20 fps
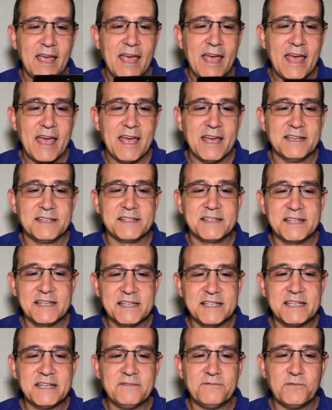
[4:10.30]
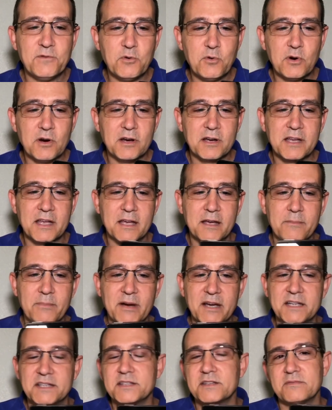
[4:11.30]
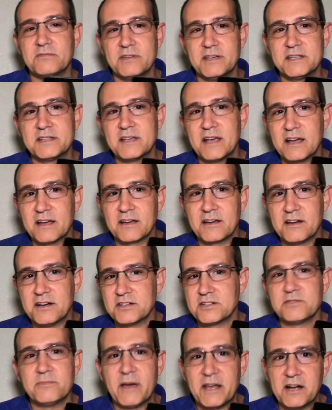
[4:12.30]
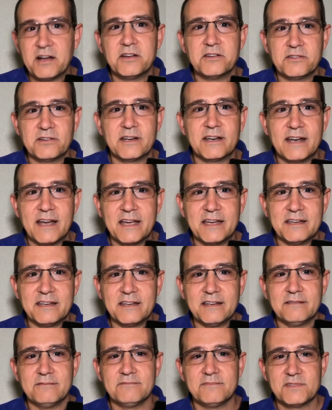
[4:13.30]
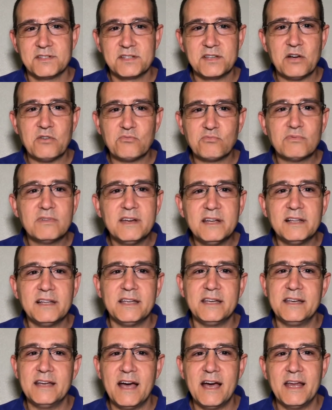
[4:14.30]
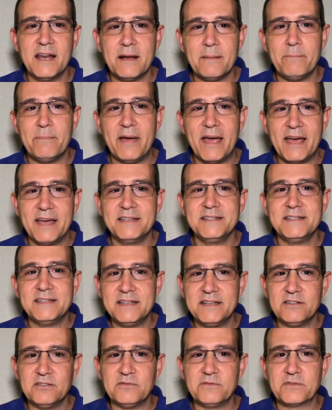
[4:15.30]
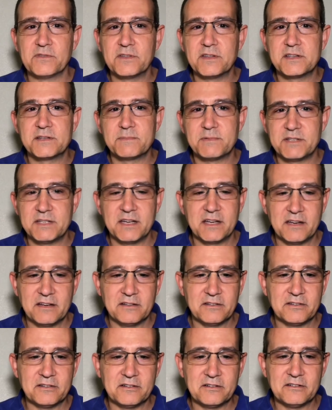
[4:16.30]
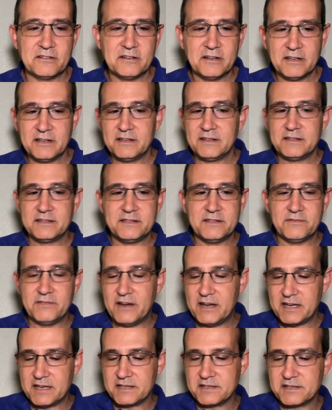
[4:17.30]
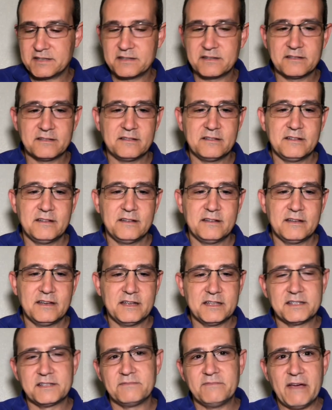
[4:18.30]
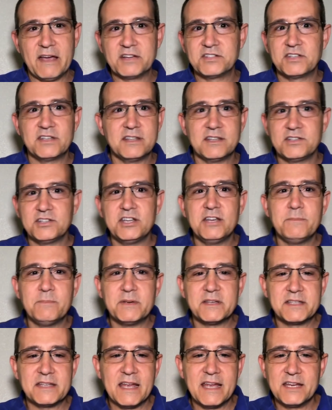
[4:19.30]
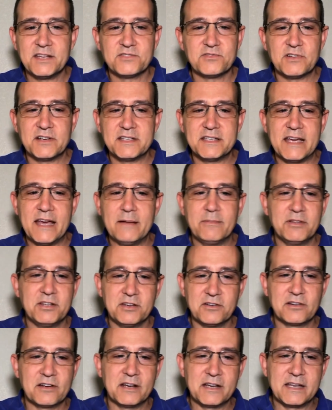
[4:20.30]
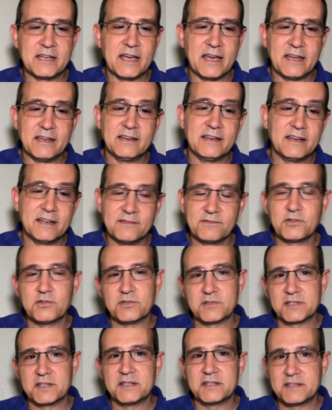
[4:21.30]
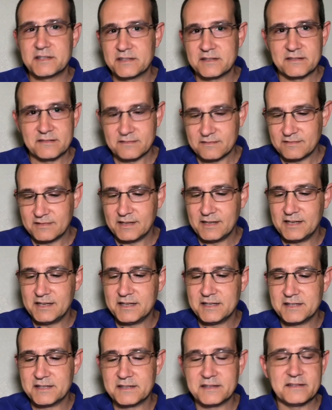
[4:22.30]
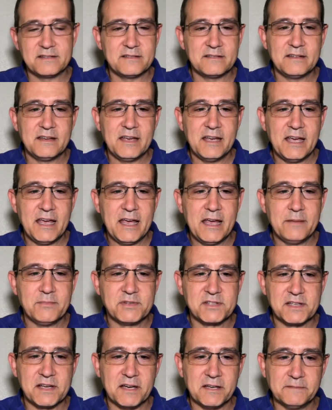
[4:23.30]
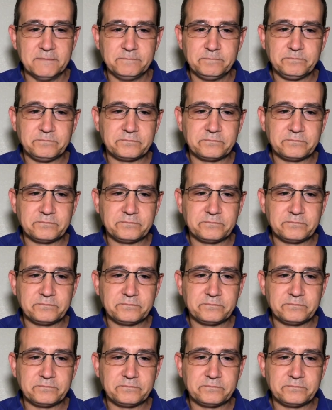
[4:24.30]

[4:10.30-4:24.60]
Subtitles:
And 64 gigabytes is costs you about $190. So really not a bad deal for this particular device. It's actually the cheapest Android tablet you're going to get, and of course it is Amazon,